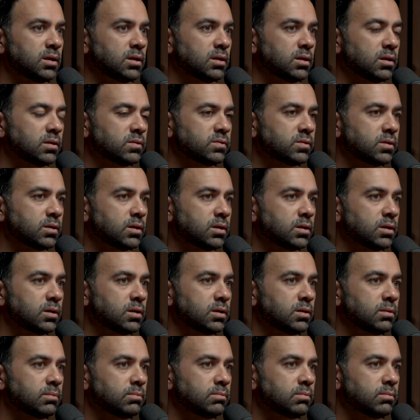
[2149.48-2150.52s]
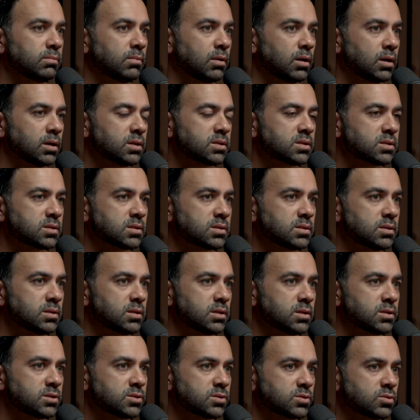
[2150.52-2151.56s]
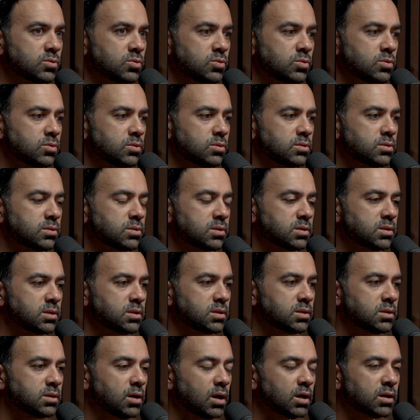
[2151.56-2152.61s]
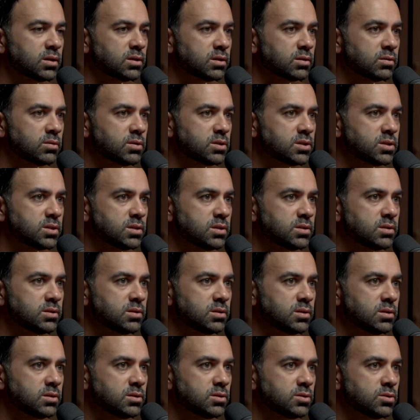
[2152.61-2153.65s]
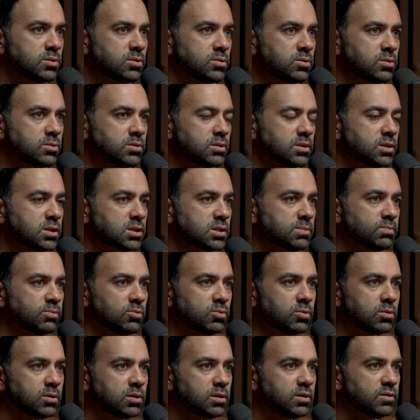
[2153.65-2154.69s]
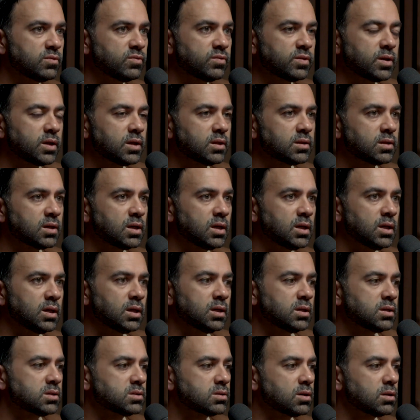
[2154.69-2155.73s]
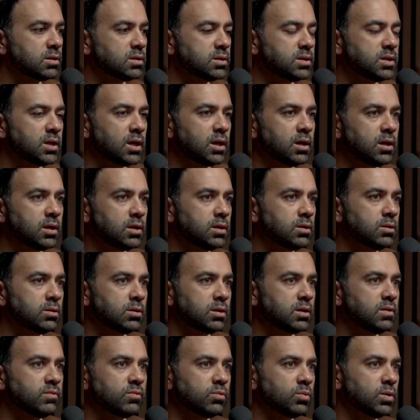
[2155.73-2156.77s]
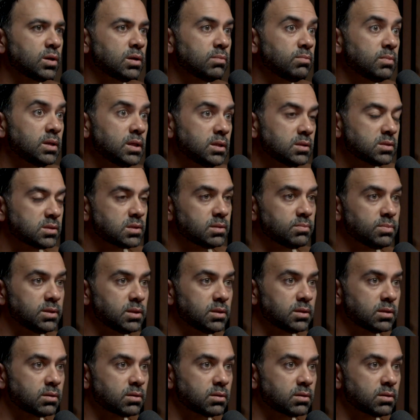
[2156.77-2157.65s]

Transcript: of our mosques and our schools to talk to Christians and Jews, mm. explore interfaith, solidarity or even what it means to be a